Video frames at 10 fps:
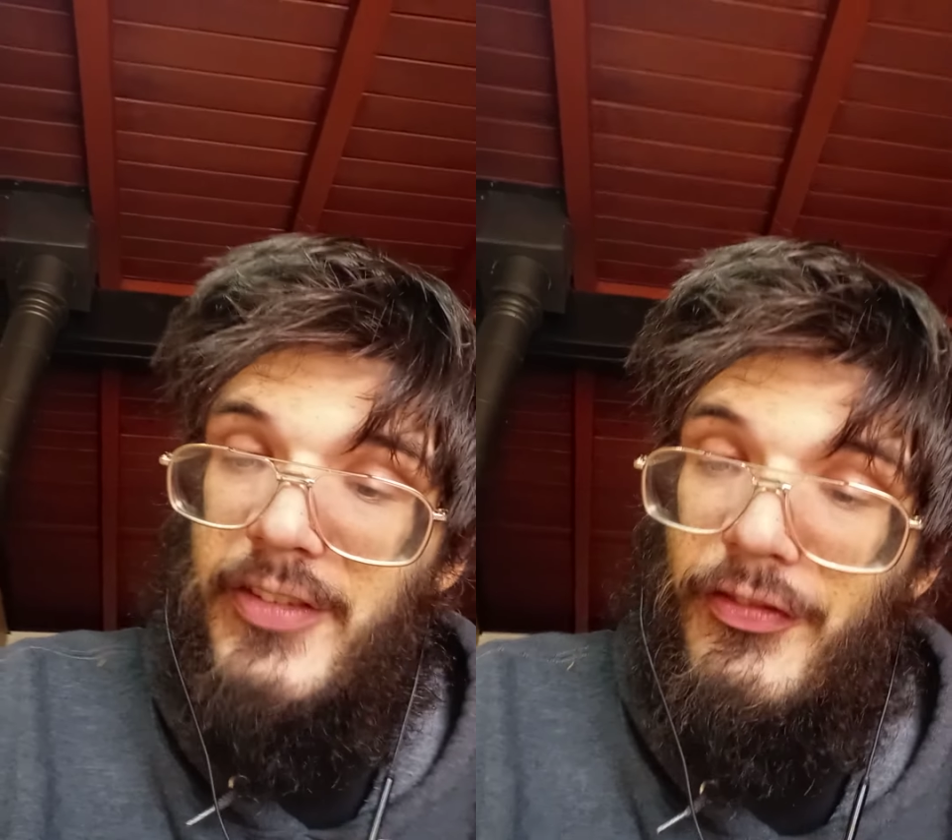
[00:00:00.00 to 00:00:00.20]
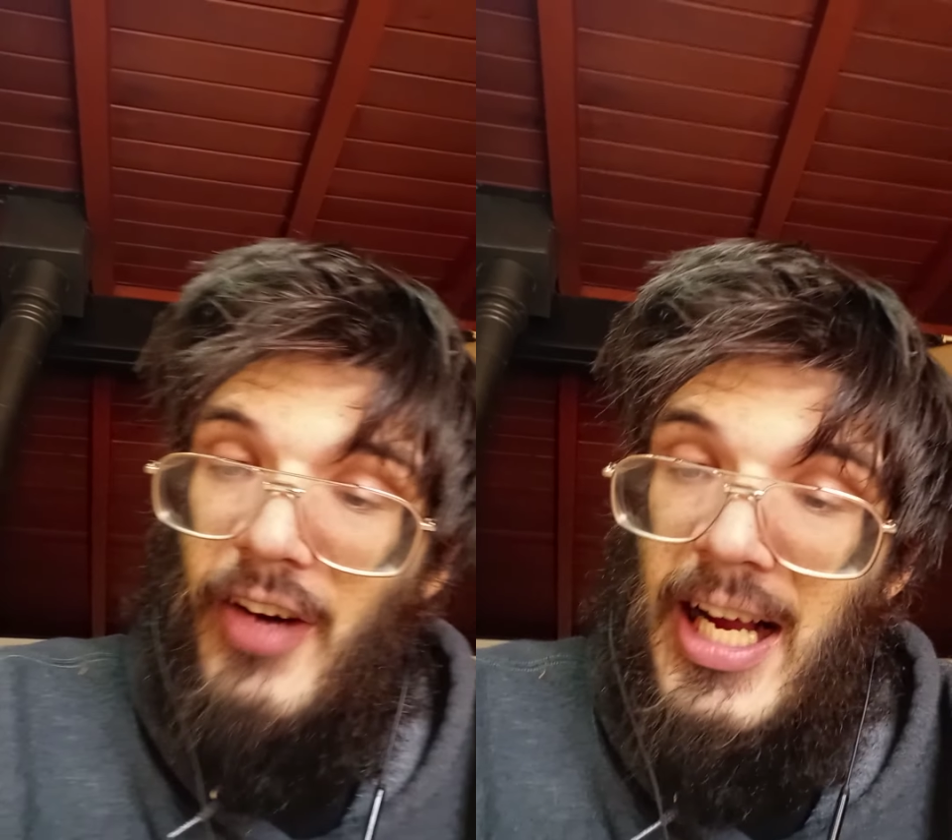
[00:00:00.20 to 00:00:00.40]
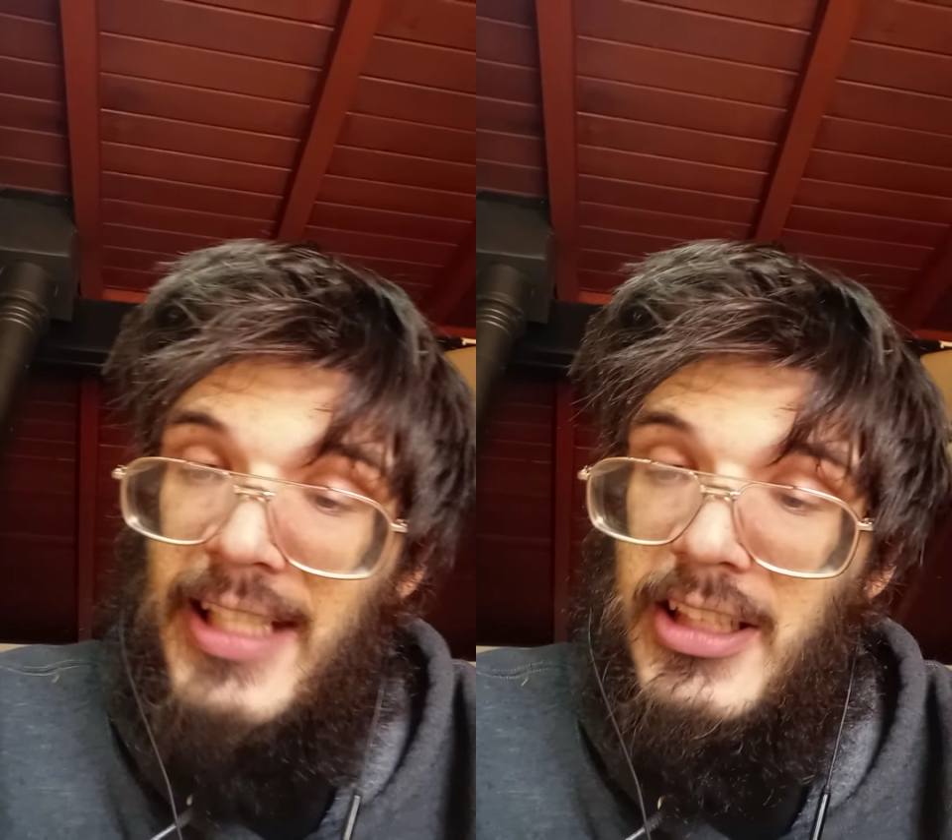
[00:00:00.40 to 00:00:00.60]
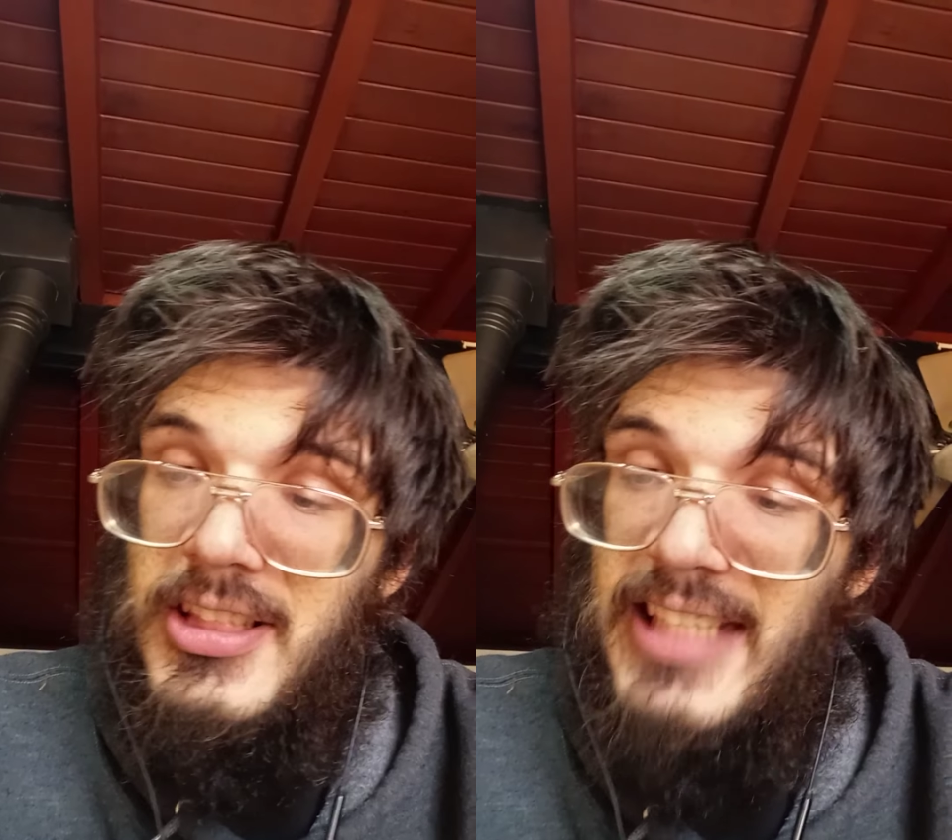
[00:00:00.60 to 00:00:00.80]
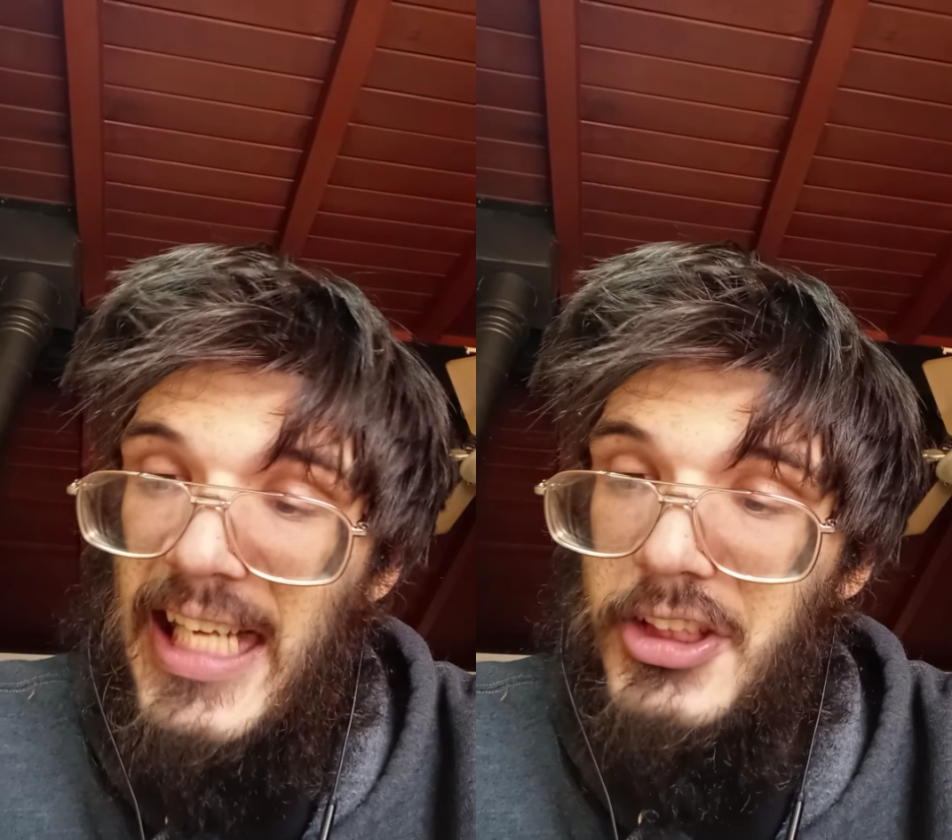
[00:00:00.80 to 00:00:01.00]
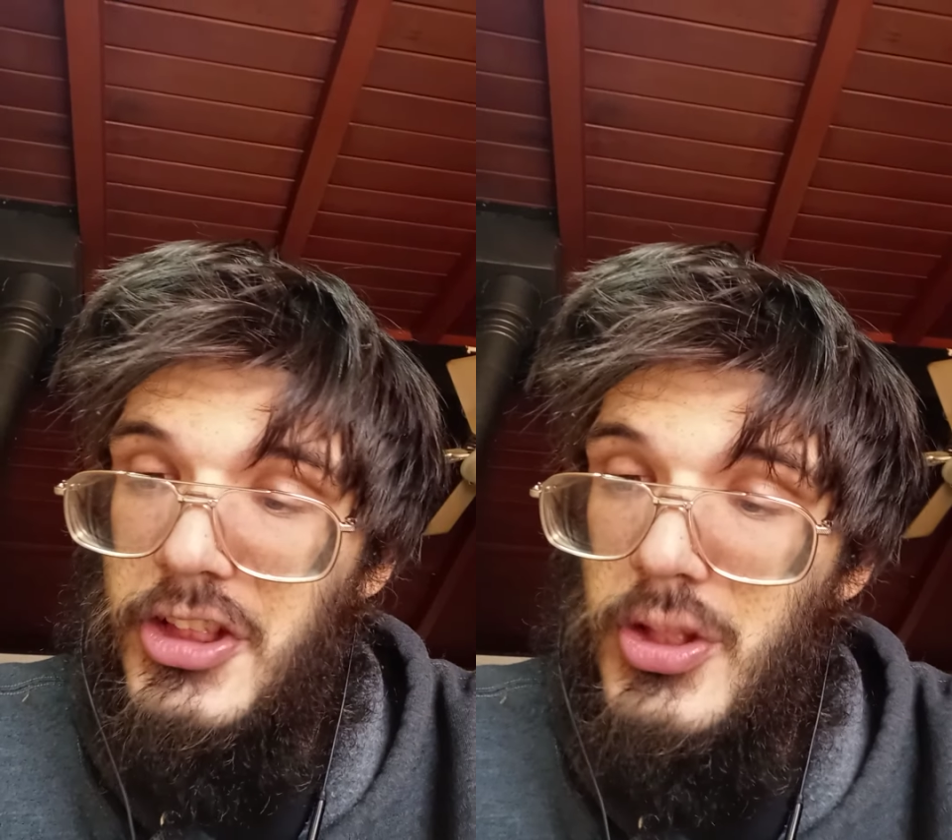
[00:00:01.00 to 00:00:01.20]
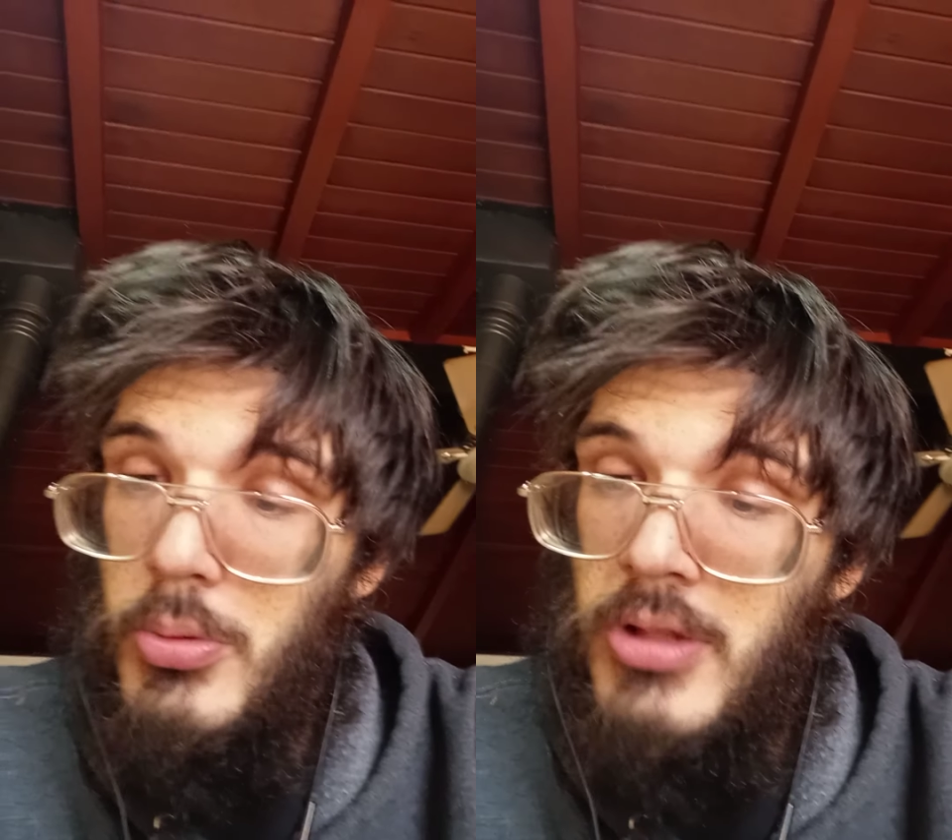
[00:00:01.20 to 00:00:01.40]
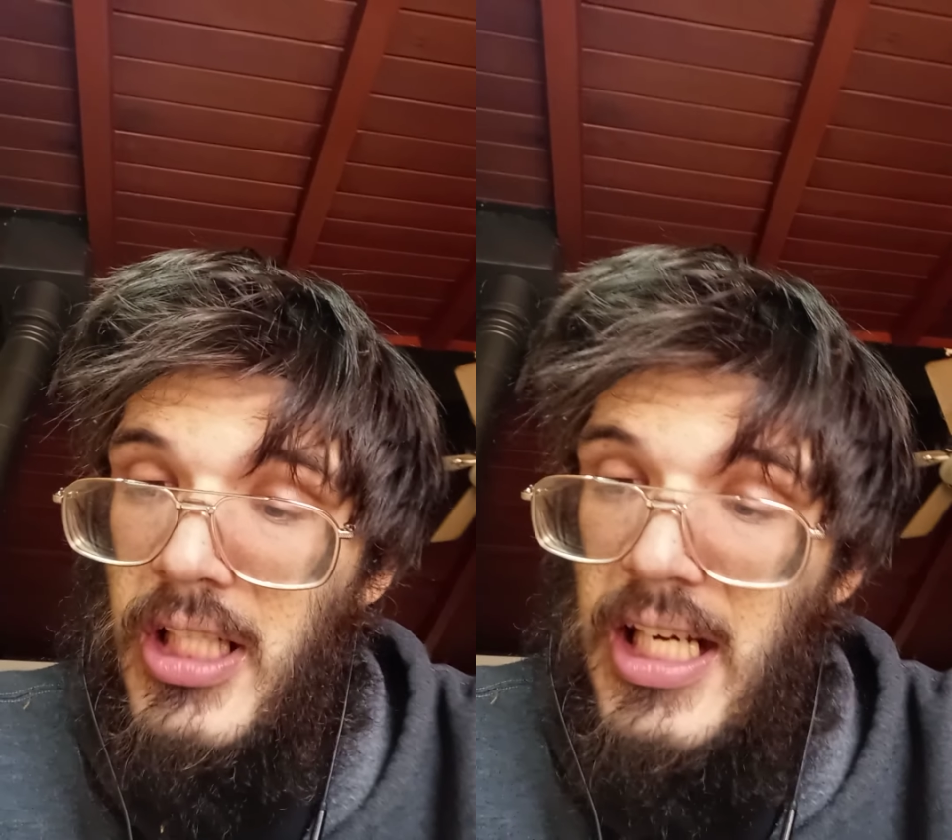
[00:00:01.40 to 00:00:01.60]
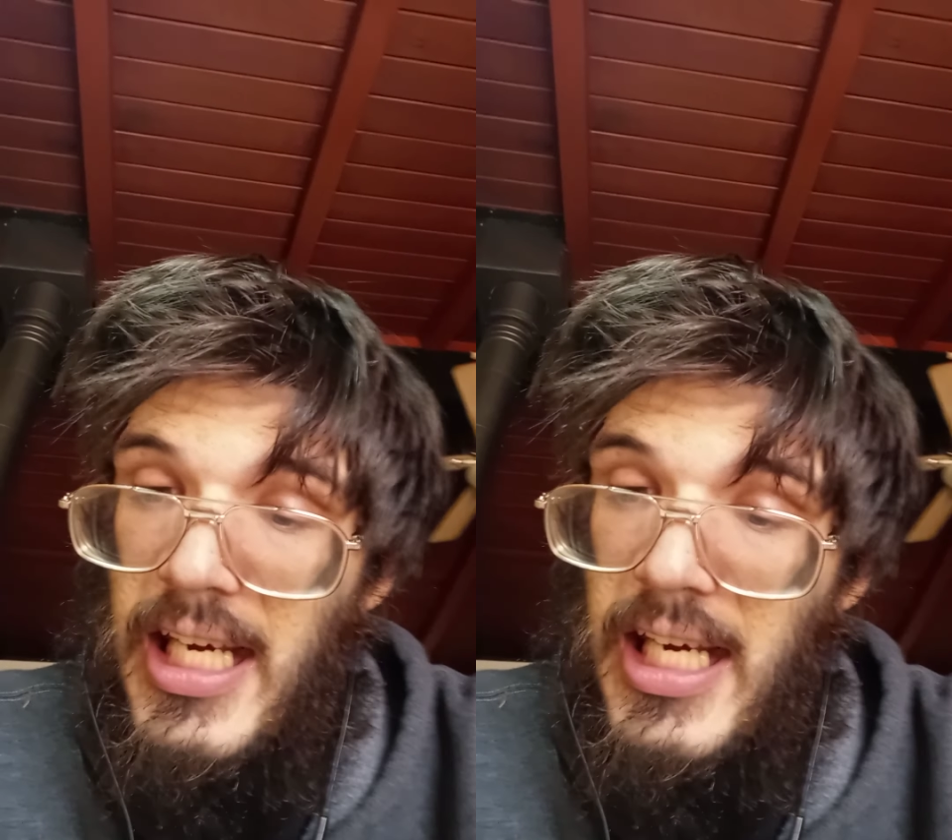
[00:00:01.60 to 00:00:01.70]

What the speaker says: find the statutes